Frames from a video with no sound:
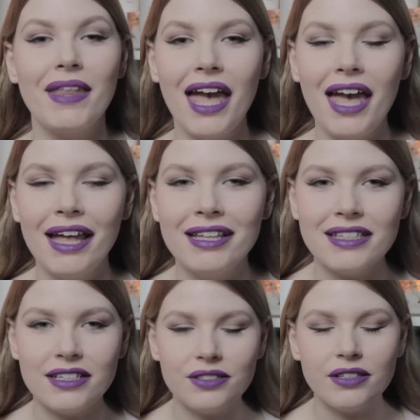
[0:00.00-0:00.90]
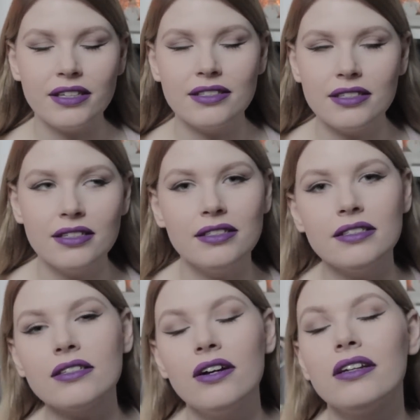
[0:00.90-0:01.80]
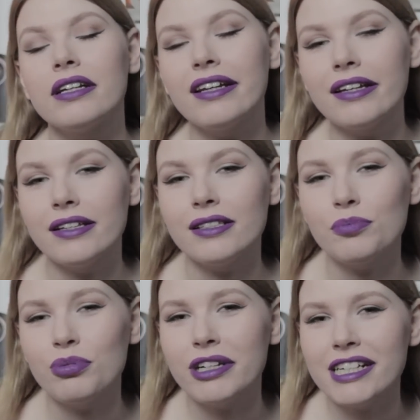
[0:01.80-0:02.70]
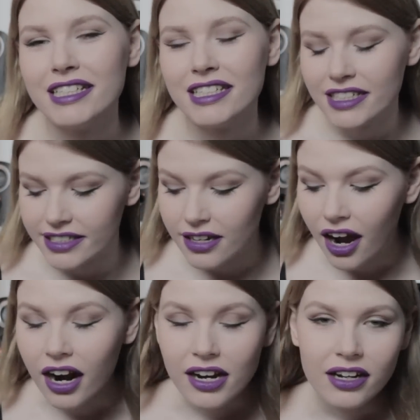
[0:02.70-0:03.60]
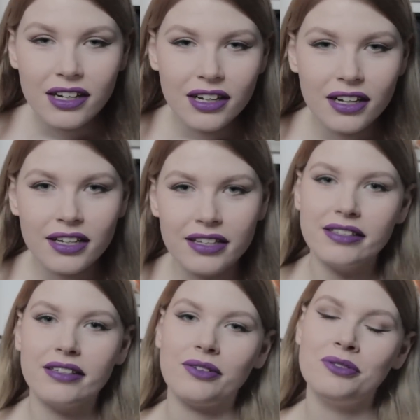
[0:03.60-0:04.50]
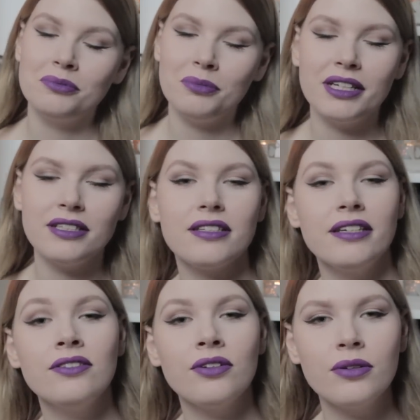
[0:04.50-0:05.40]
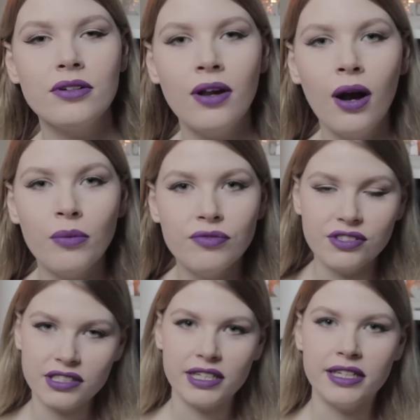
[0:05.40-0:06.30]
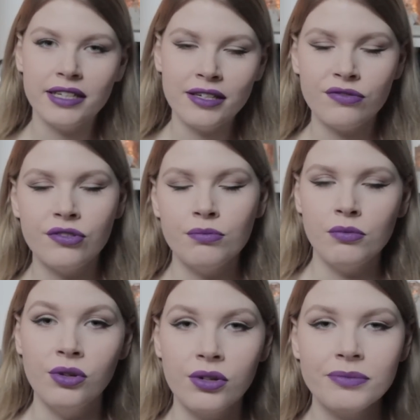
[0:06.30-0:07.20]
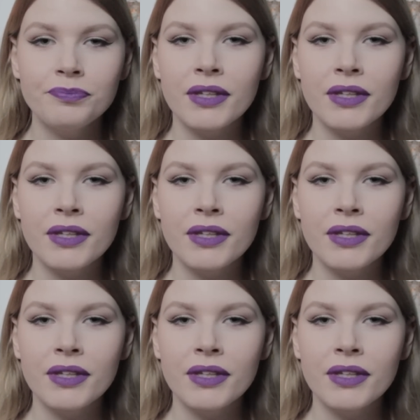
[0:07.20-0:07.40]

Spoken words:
And as you can see, this color is pretty dark on my skin tone, obviously even more.